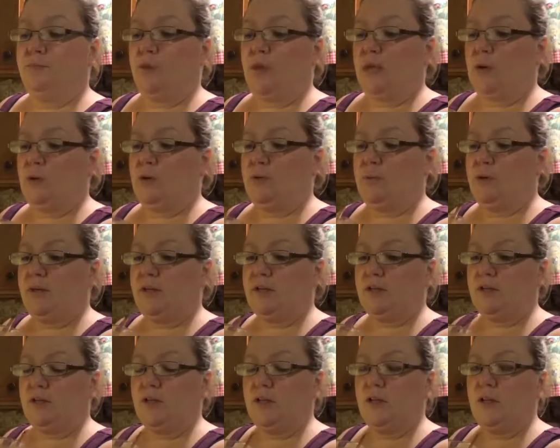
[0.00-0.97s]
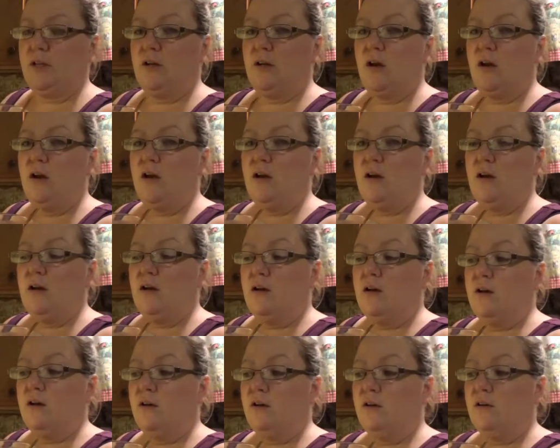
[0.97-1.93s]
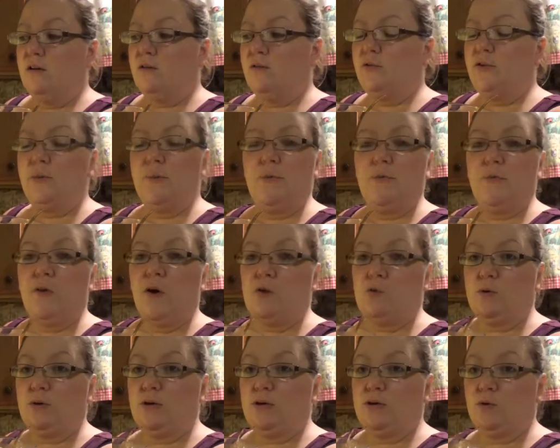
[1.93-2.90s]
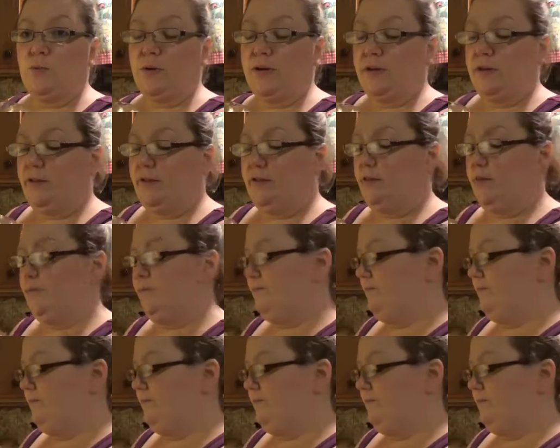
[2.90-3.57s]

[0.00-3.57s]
that we mixed cream of coconut with.